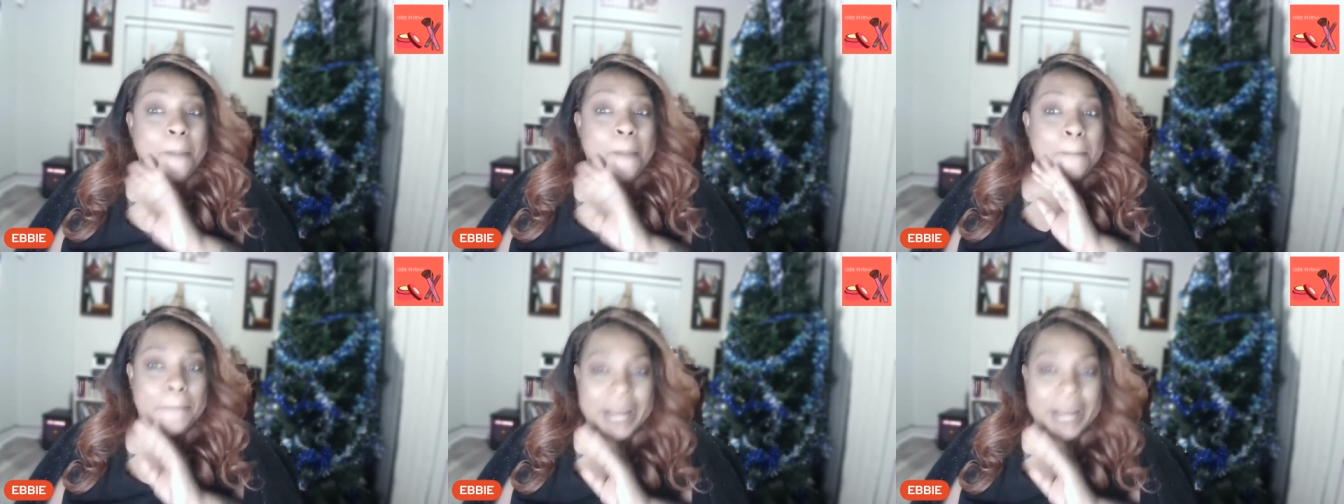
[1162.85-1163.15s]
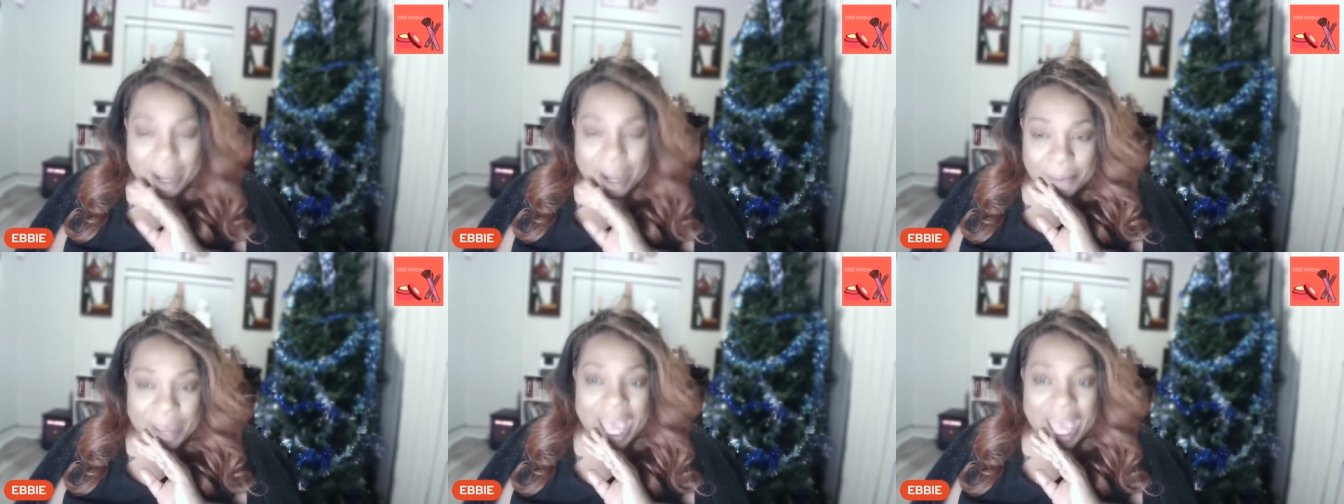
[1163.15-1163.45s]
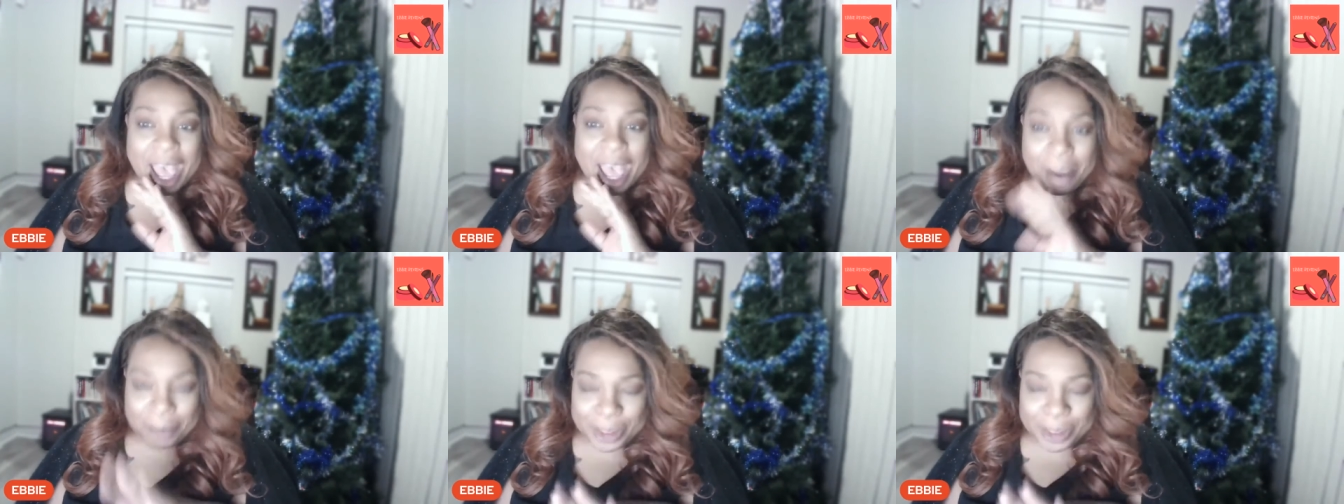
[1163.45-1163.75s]
but I'm
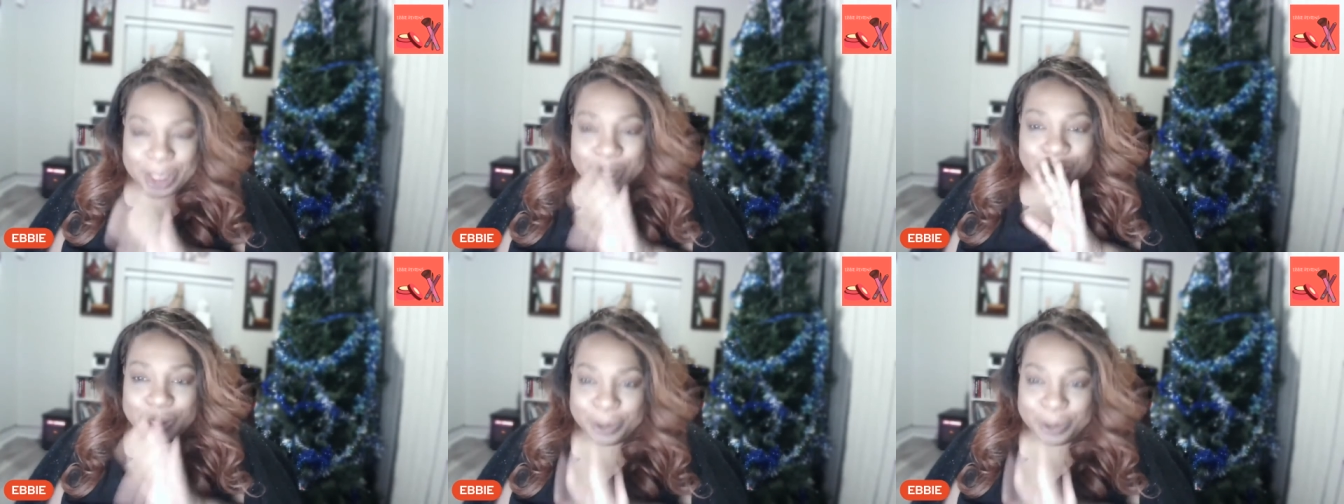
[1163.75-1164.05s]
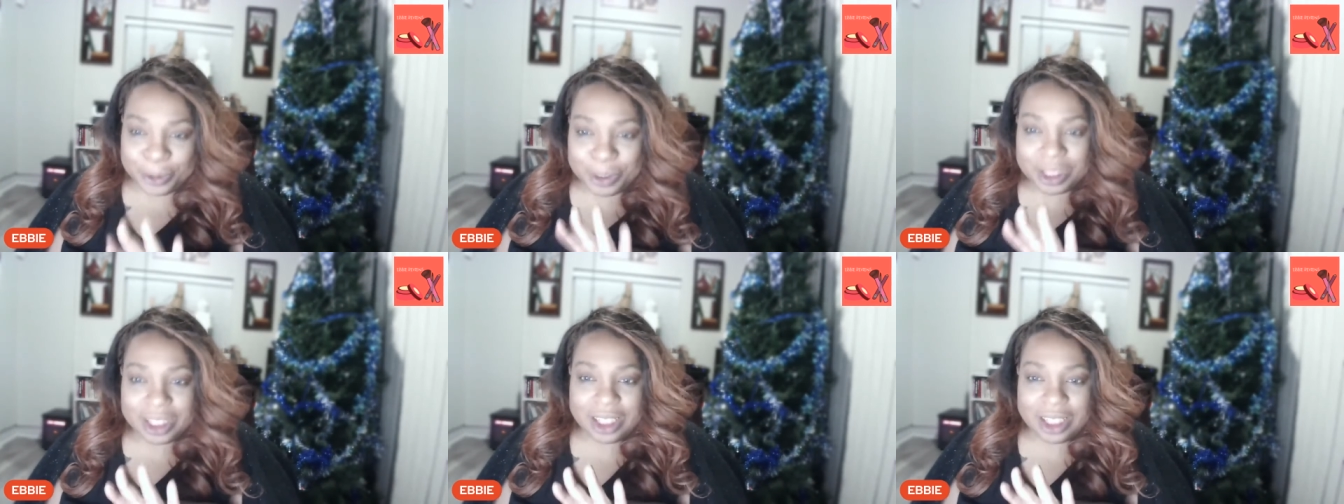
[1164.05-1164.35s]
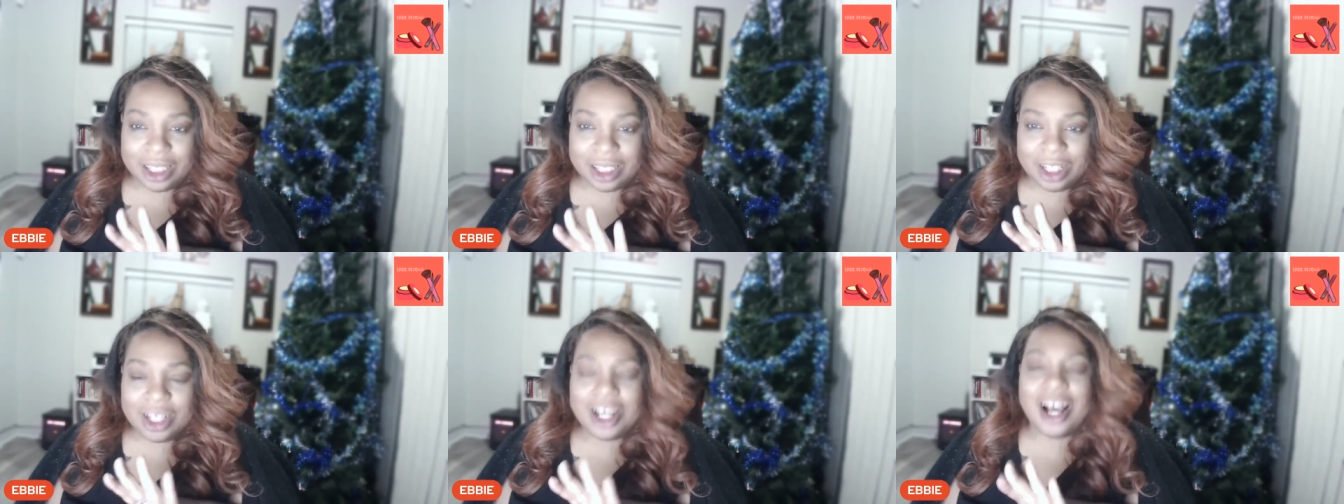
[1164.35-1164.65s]

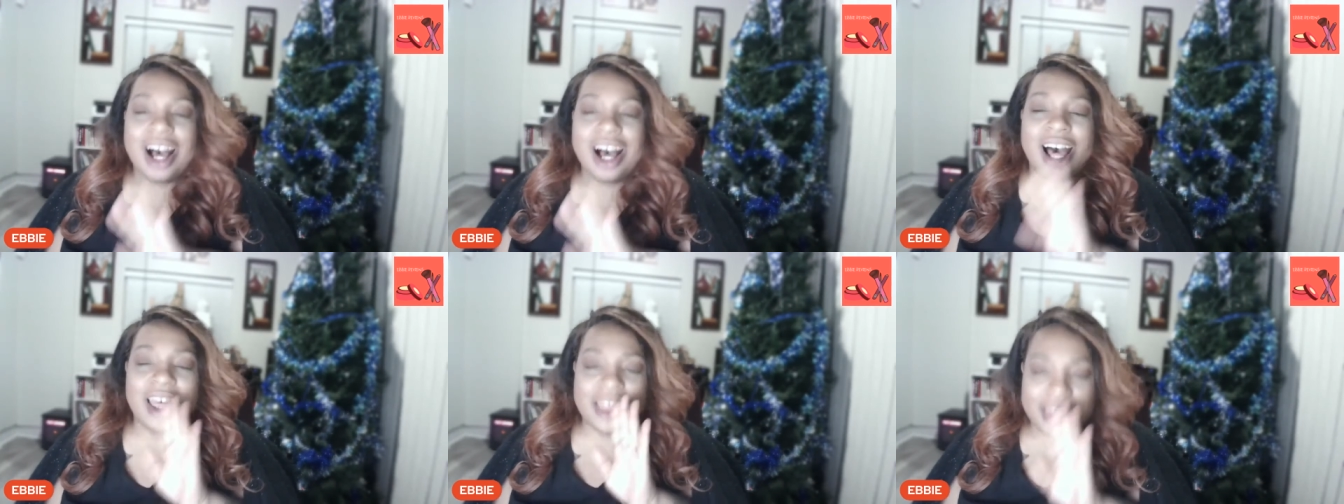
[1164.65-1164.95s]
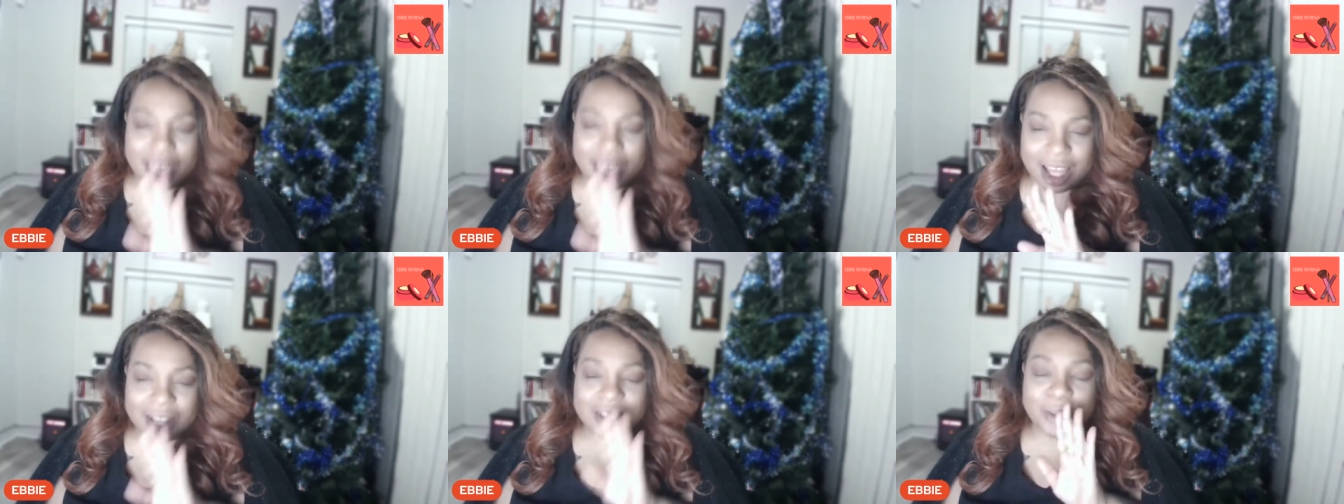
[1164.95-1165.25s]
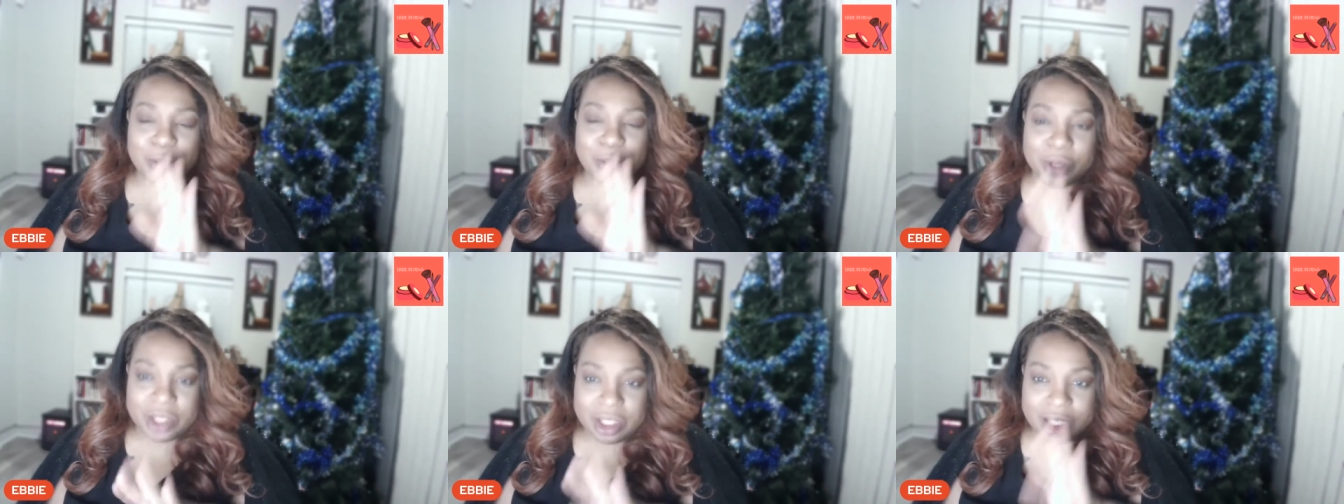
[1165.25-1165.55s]
absolutely
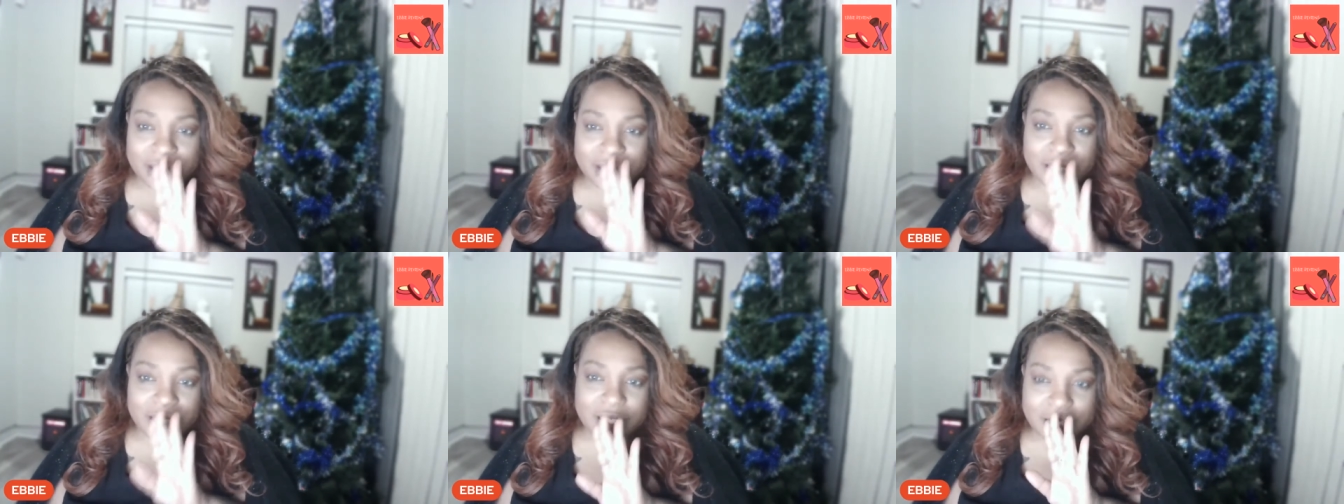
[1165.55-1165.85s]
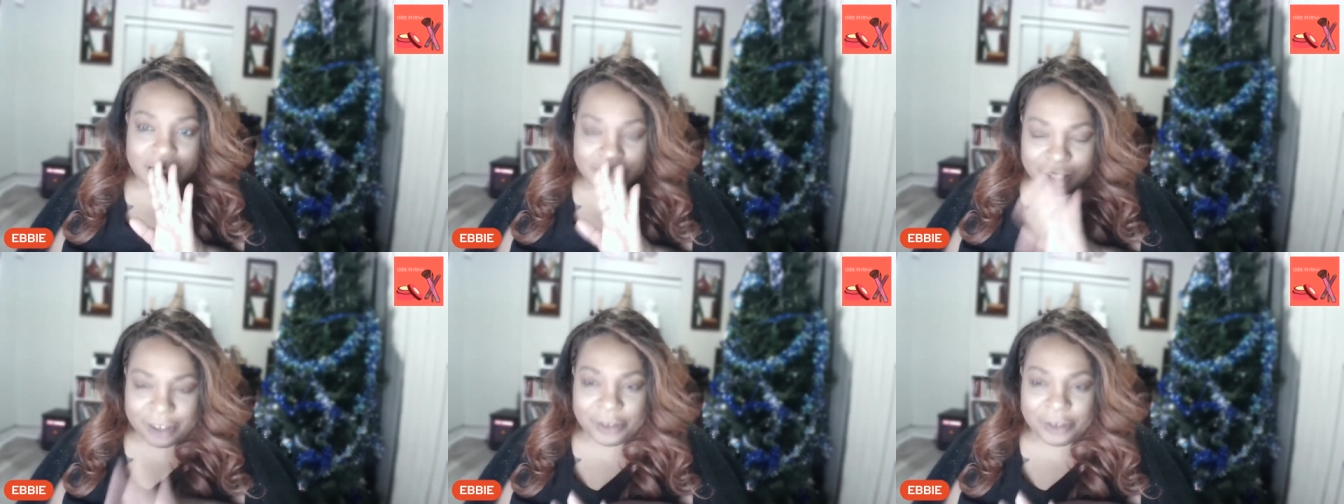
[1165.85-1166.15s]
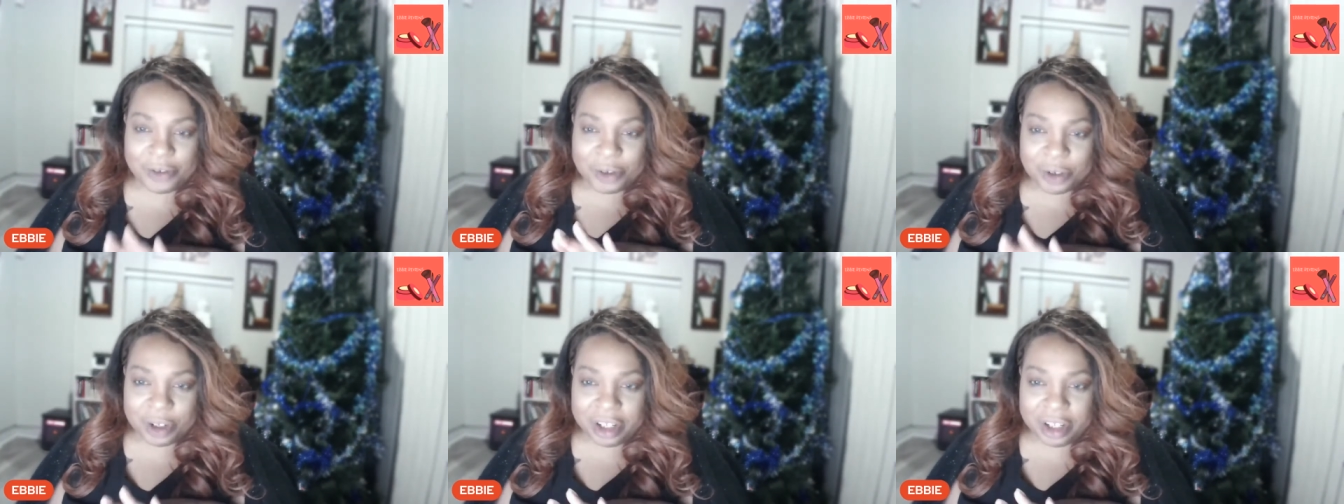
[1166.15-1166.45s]
1,000% here
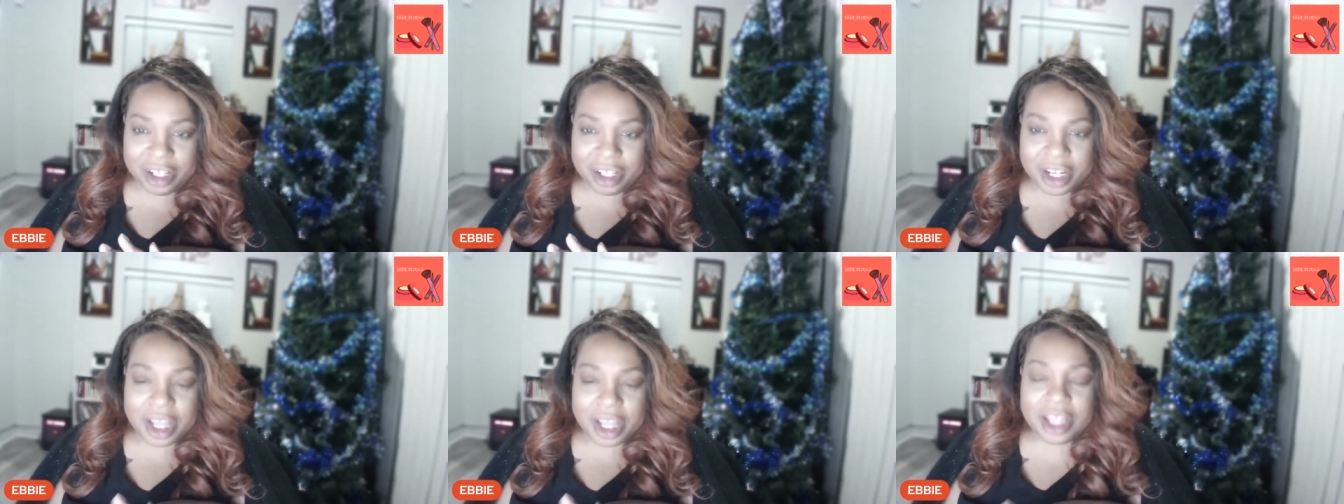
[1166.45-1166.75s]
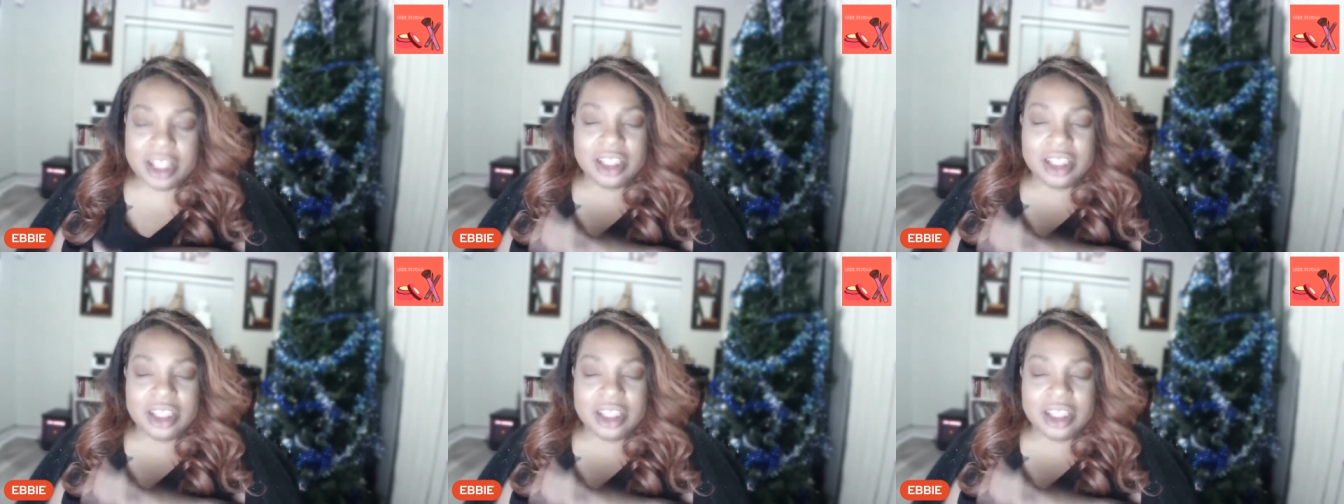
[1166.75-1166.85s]
for it.